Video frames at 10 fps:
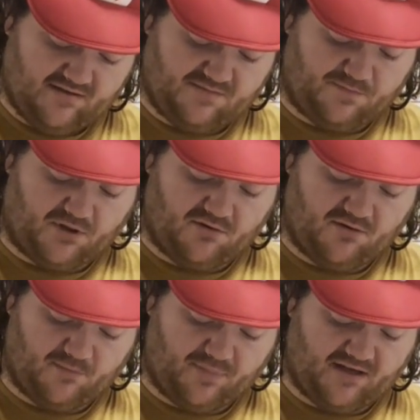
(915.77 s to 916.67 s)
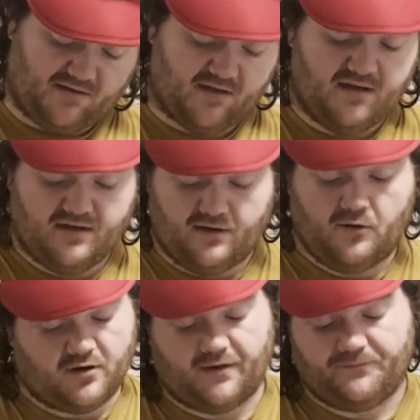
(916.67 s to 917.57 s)
burnt baked,
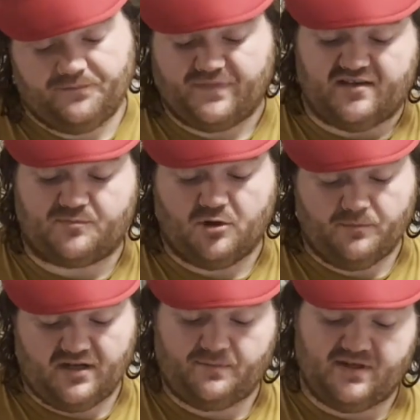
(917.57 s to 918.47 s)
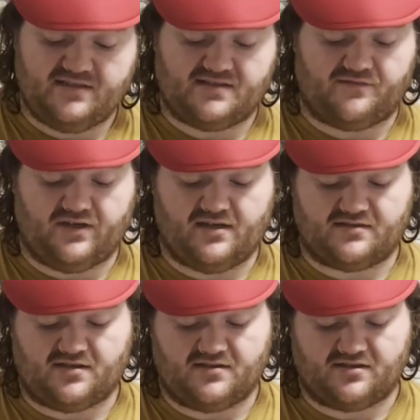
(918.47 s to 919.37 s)
okay, these burnt baked beans and Vienna
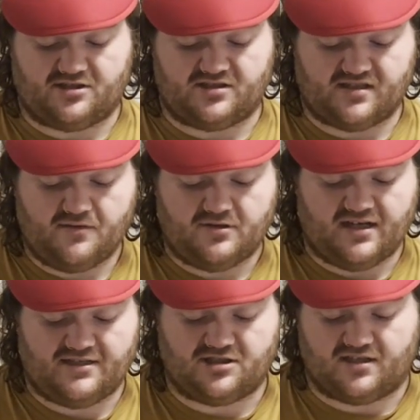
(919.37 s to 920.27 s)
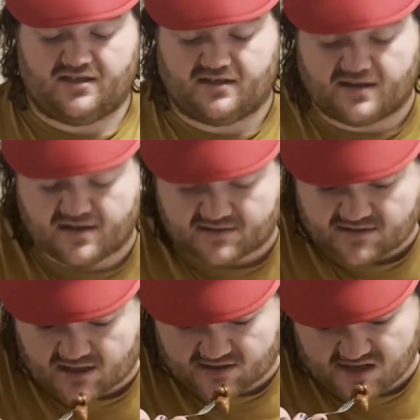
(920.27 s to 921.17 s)
sausages, I will actually eat this, because